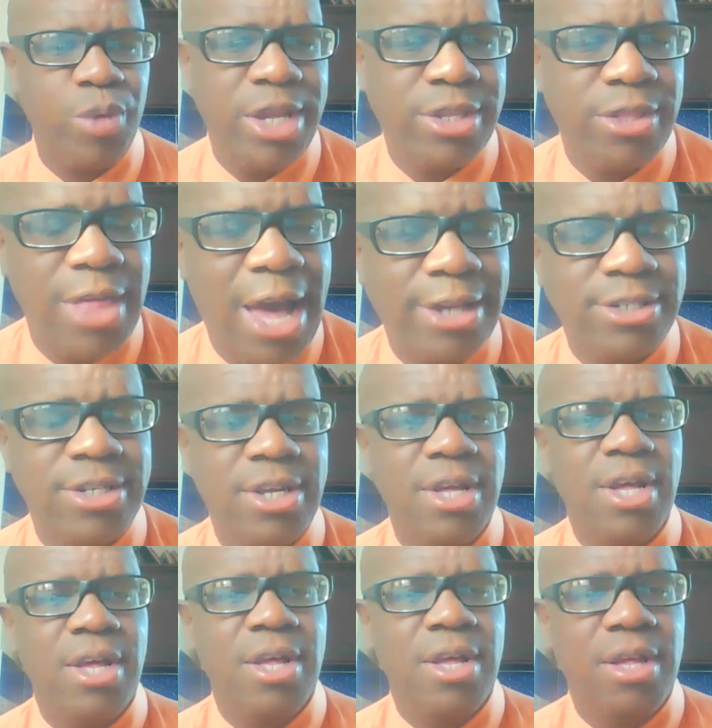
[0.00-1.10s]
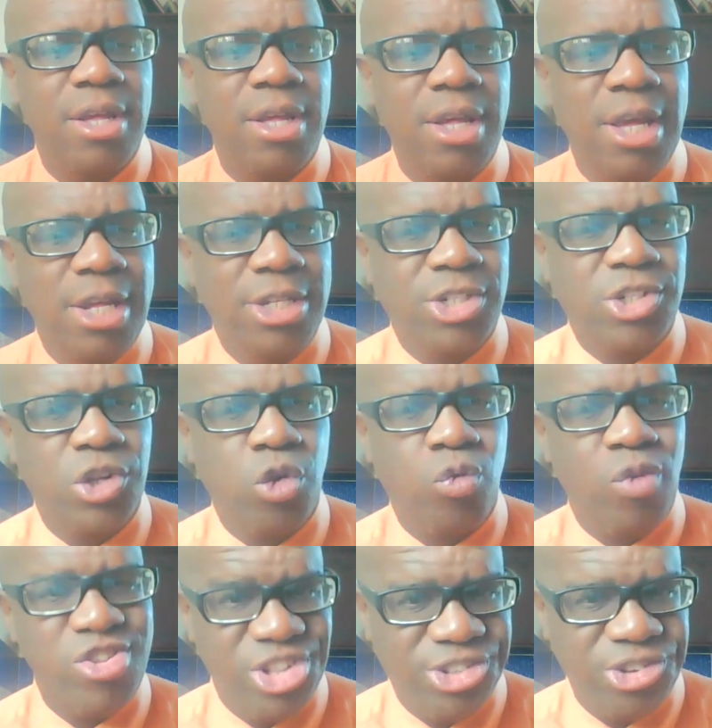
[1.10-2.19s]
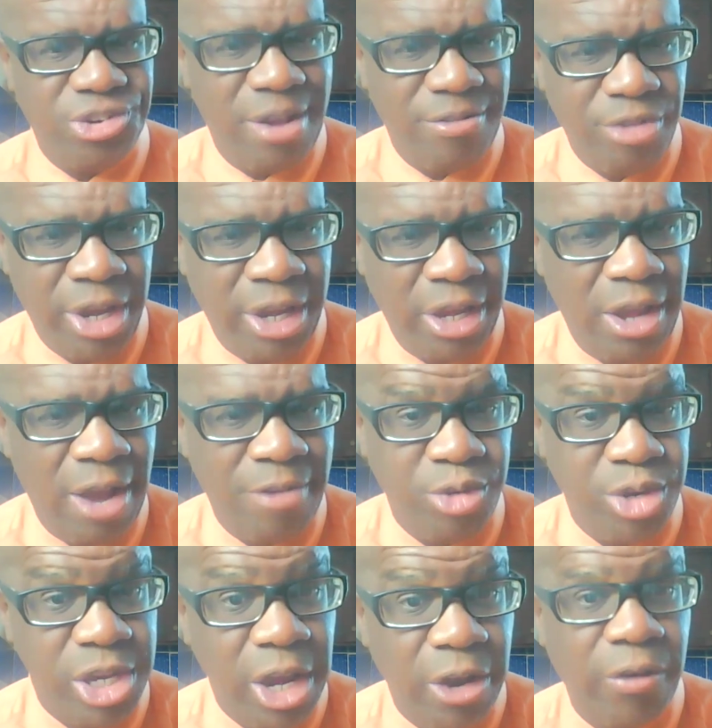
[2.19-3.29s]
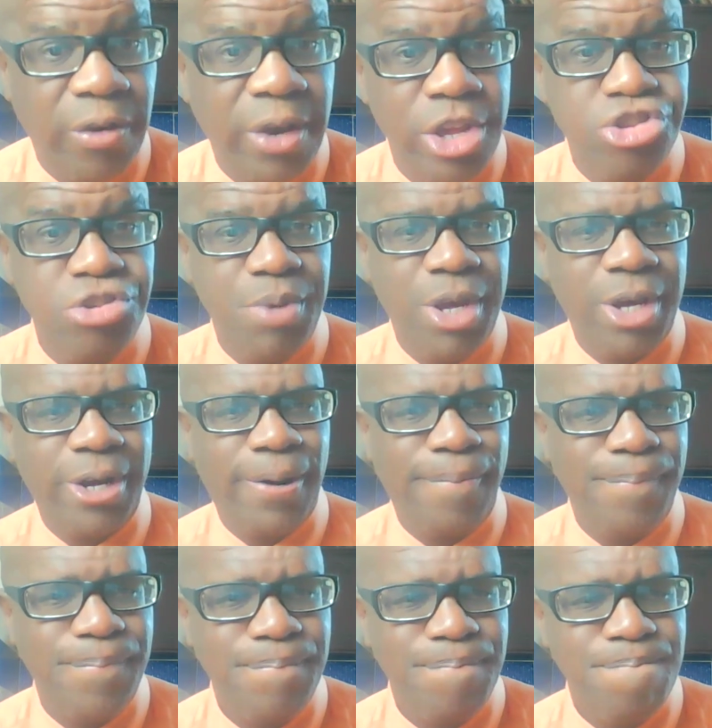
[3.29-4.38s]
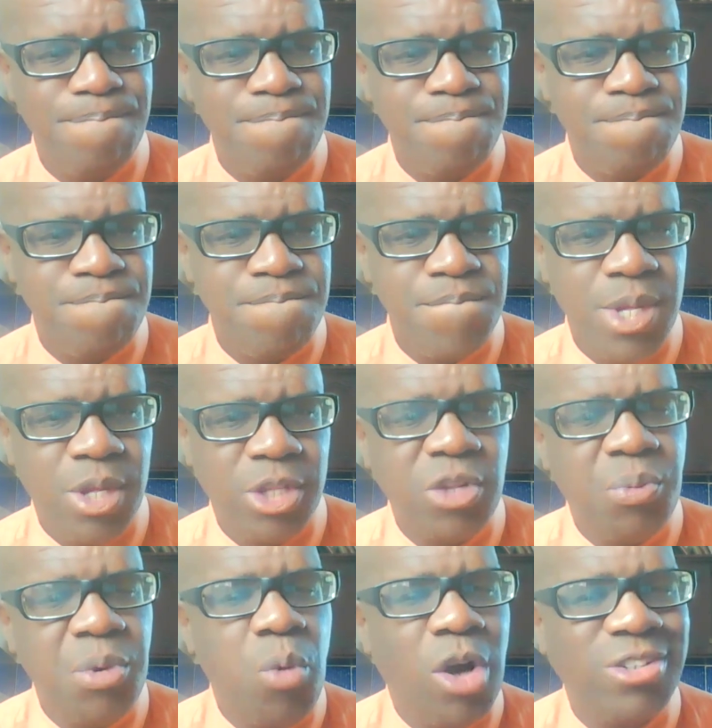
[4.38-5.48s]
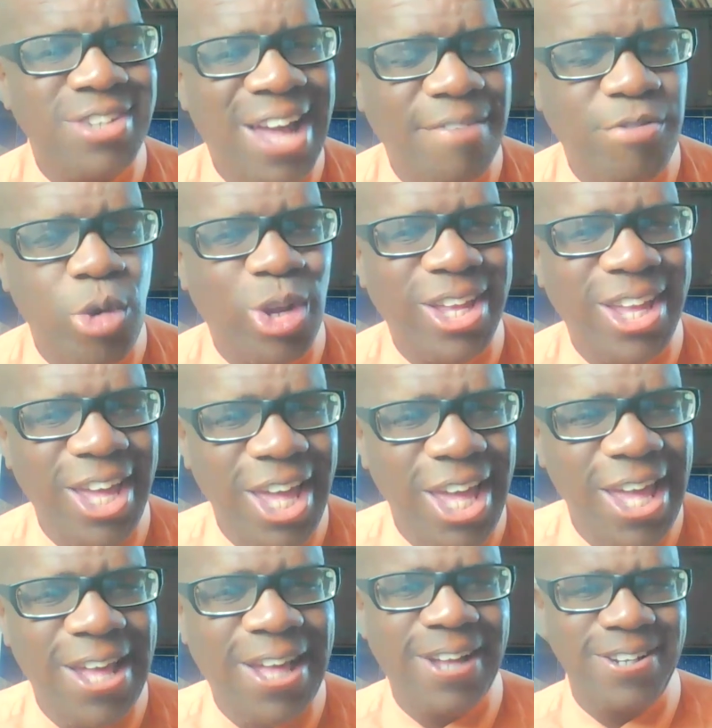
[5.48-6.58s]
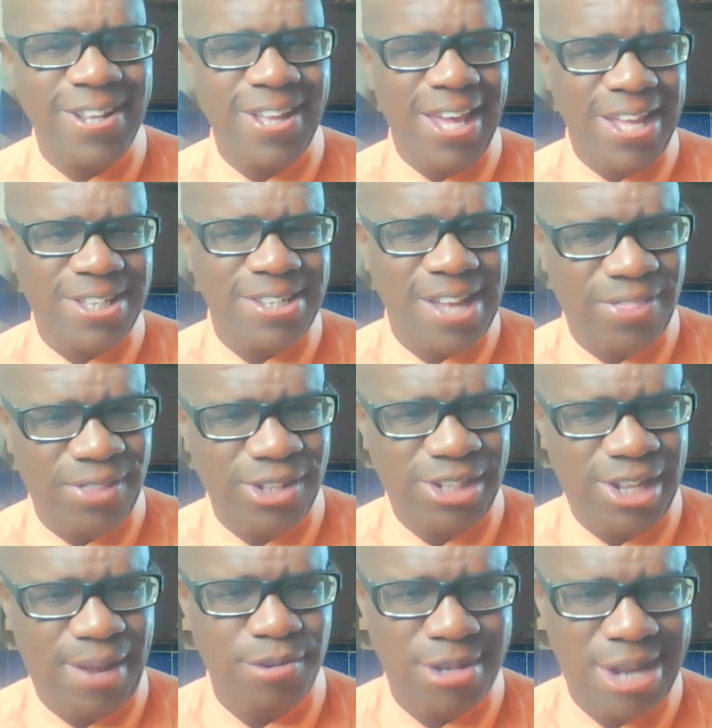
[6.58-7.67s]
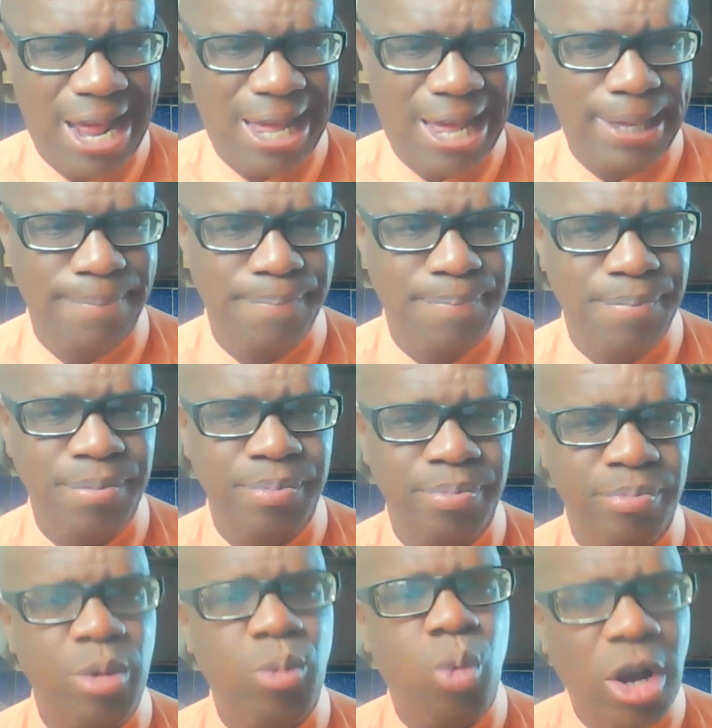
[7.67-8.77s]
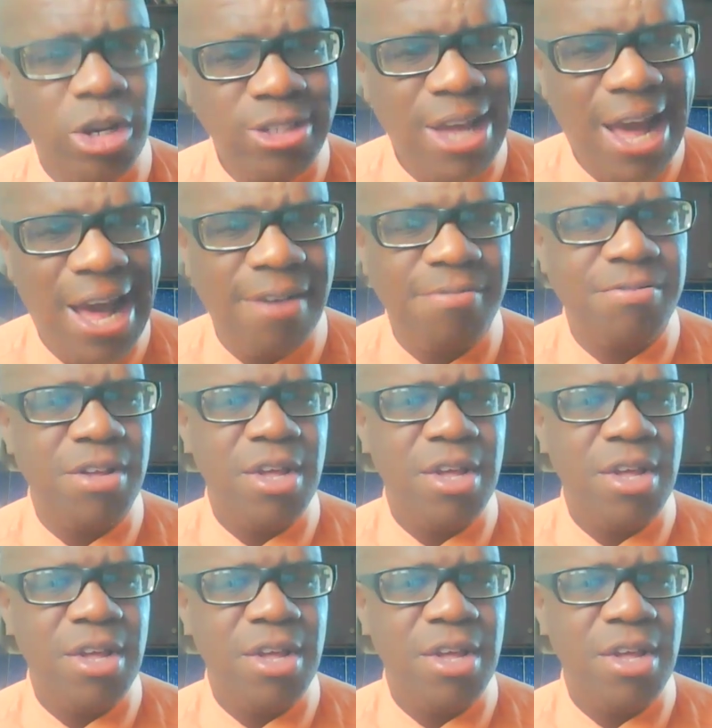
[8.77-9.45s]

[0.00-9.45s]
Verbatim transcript: rate that is registered every every year in Jamaica. So we want to have our cake and eat it at the same time. We want to have,